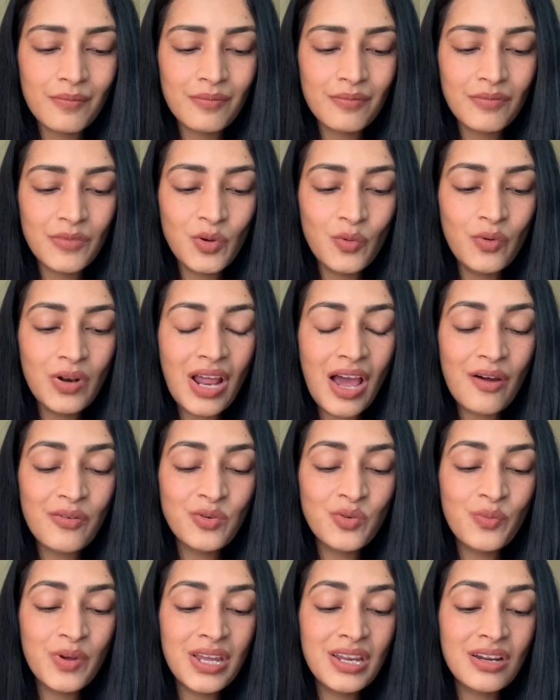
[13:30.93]
you will have
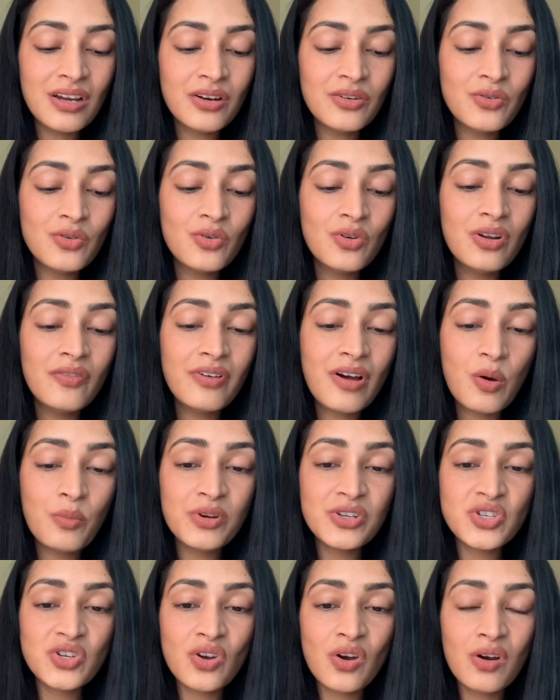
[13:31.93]
to be in control of how
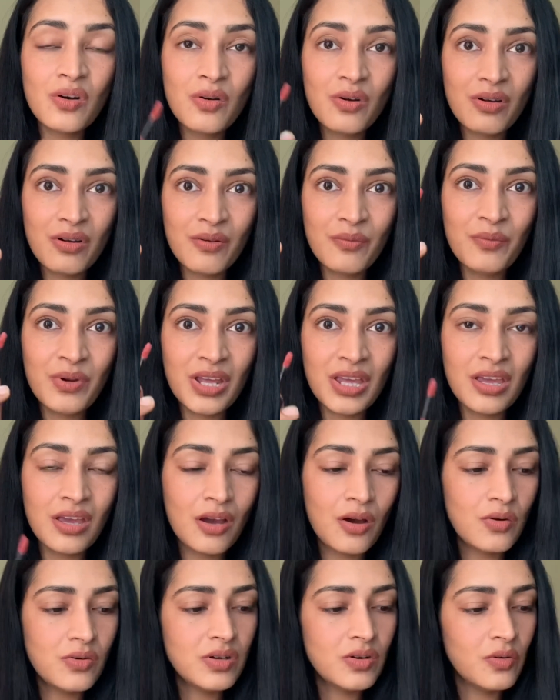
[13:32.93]
much you are bringing
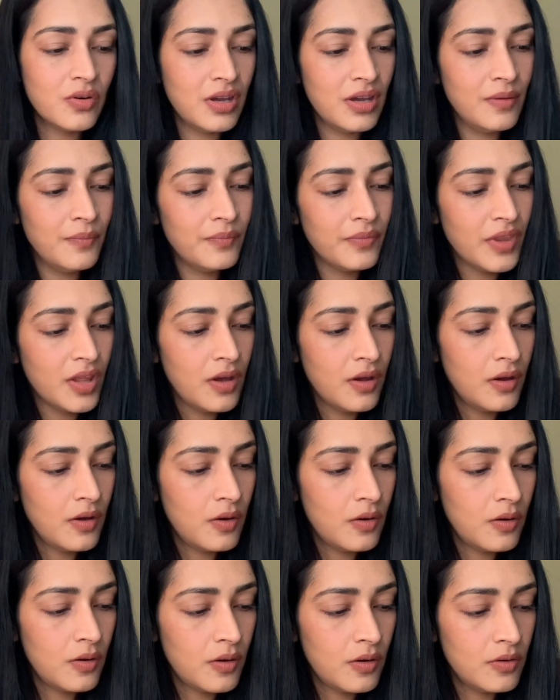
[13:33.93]
out. Okay,
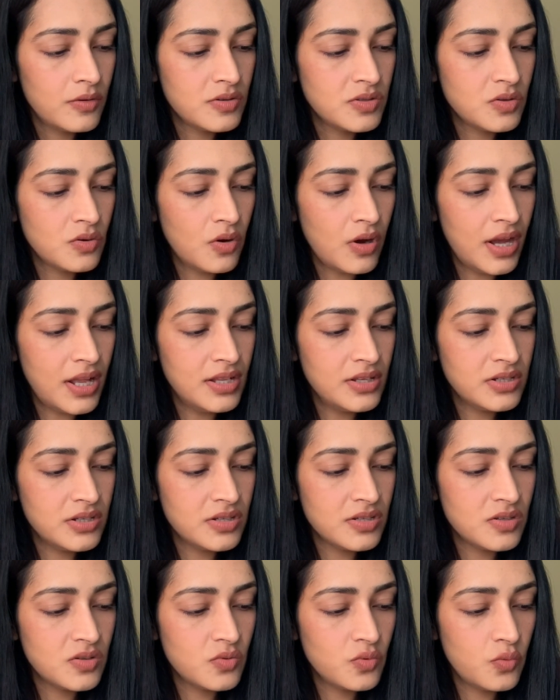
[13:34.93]
so I'll
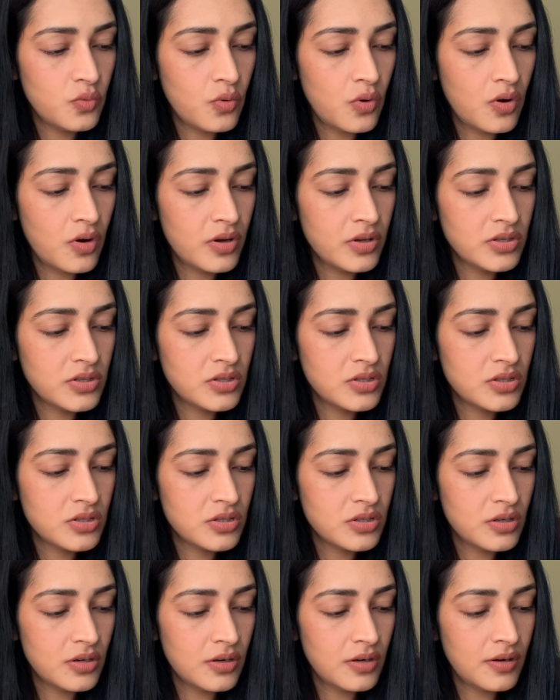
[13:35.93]
just
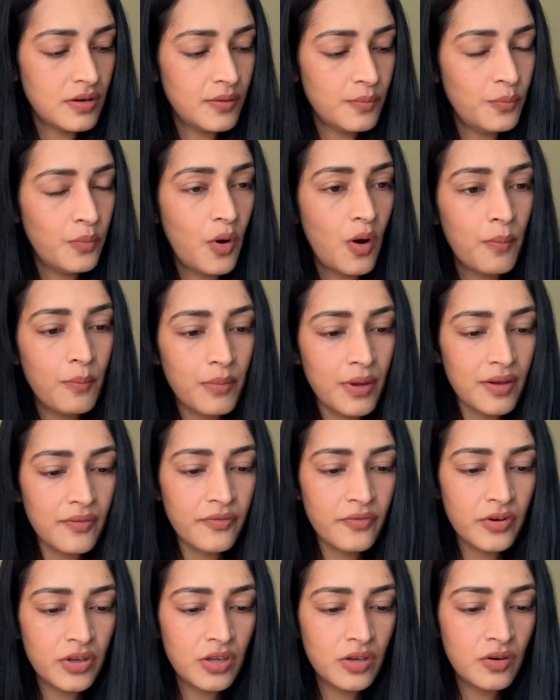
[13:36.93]
swatch Bombay
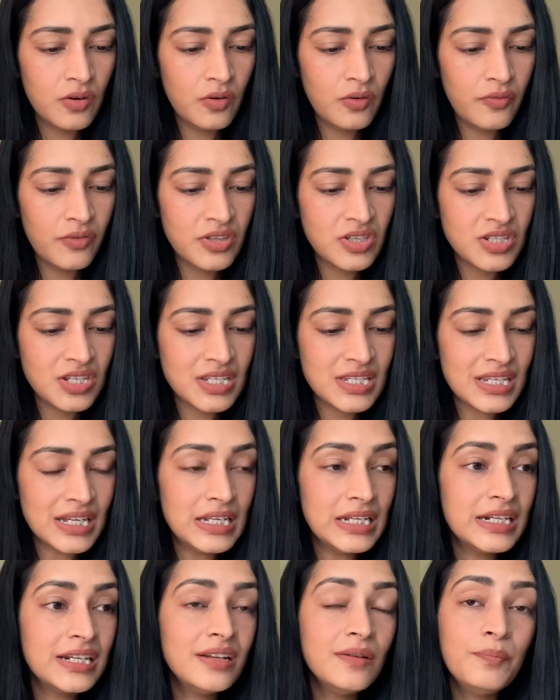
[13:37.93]
for you, which is a
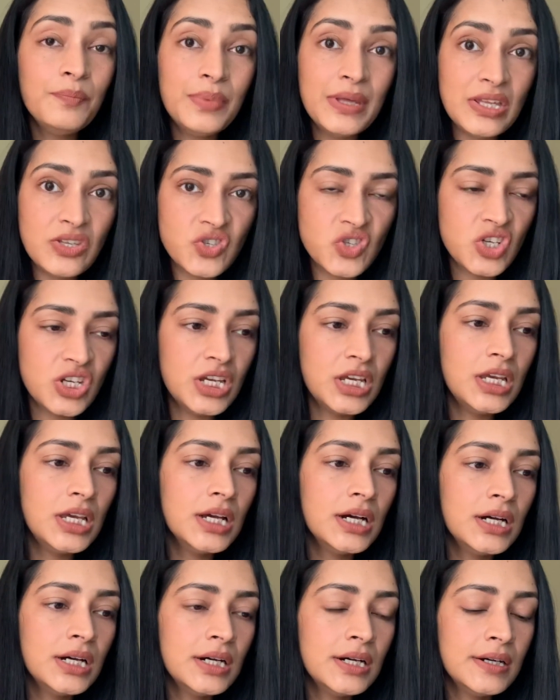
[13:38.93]
little peachy
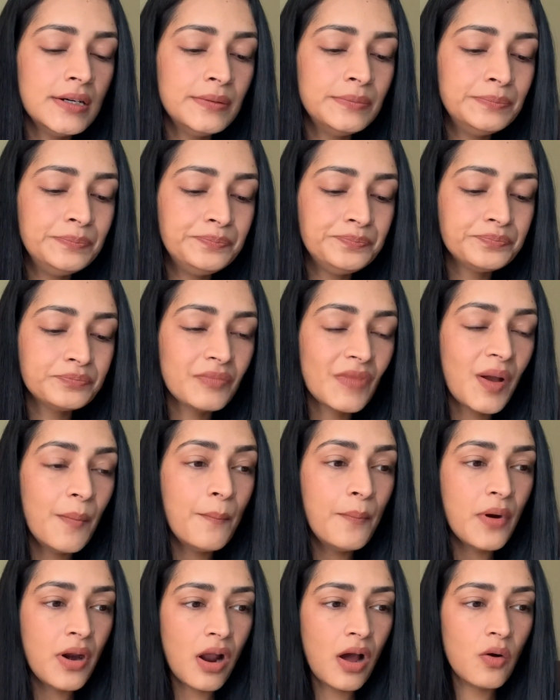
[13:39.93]

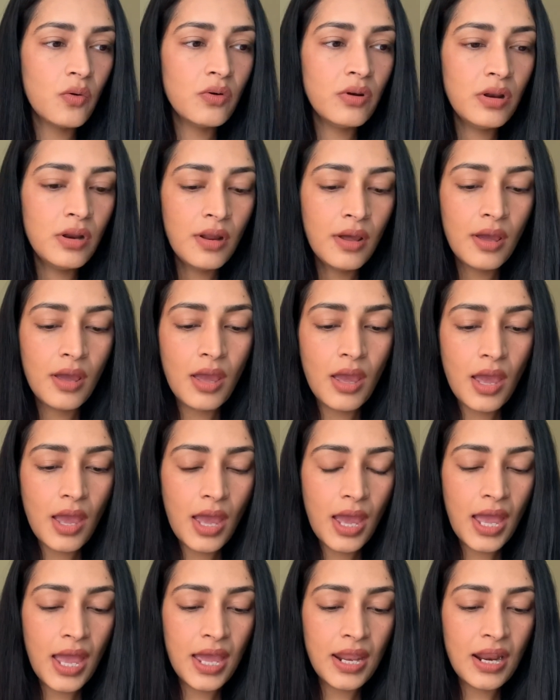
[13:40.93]
brown,
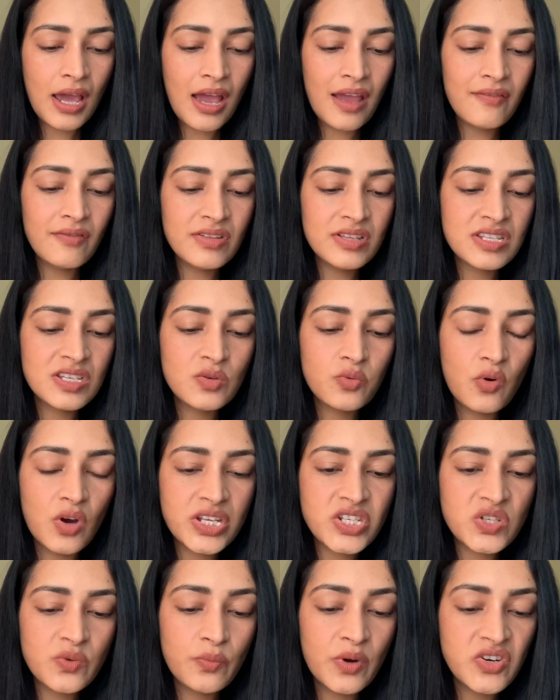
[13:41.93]
and I will
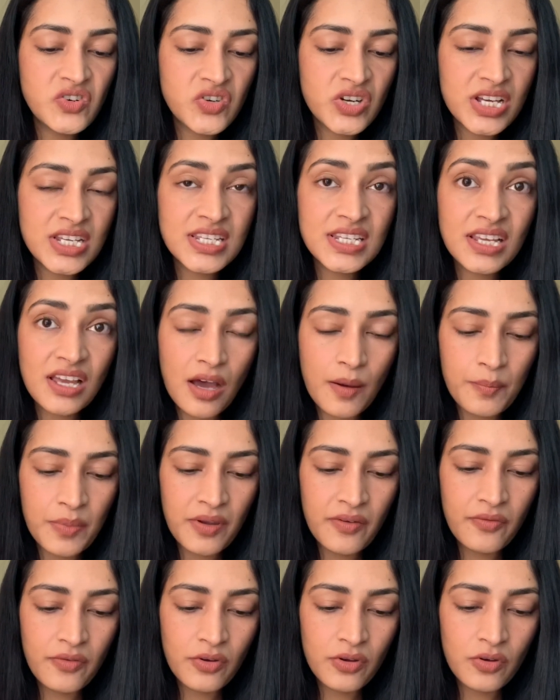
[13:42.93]
swatch Madras
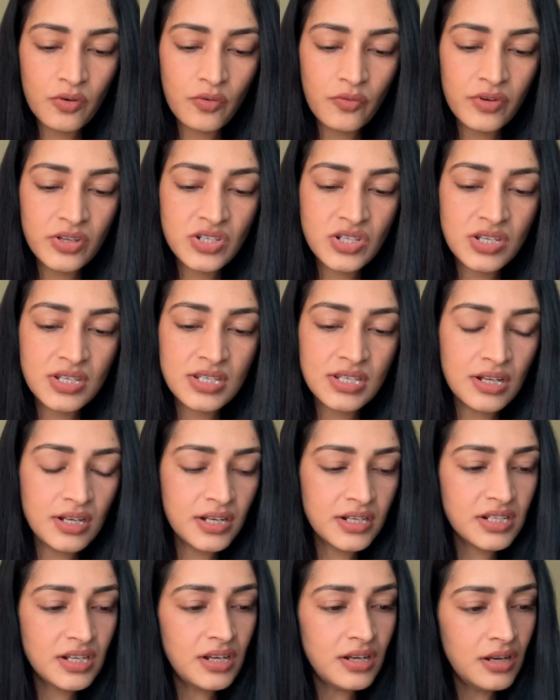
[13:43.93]
Kaapi for you, which is a
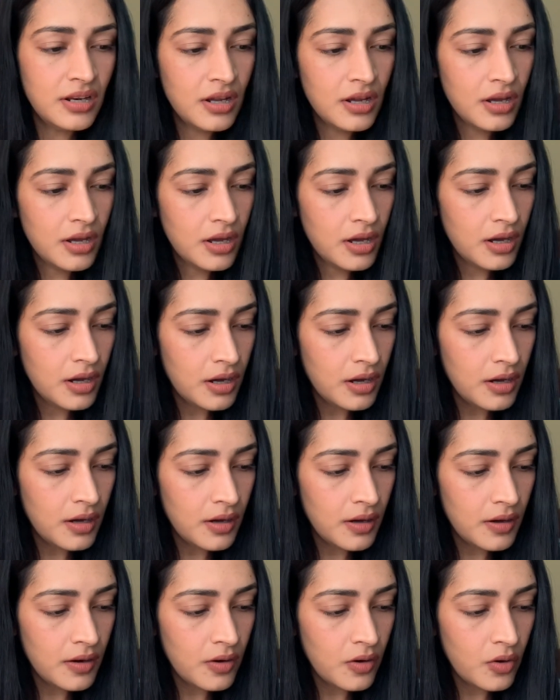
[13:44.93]
little
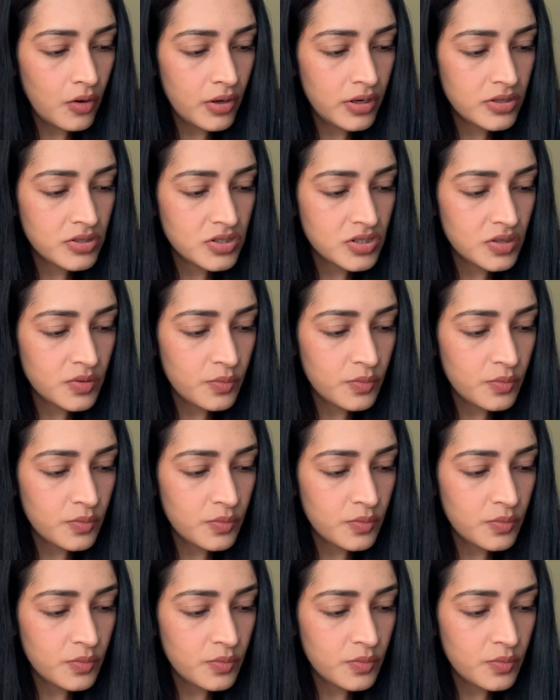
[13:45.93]
orangey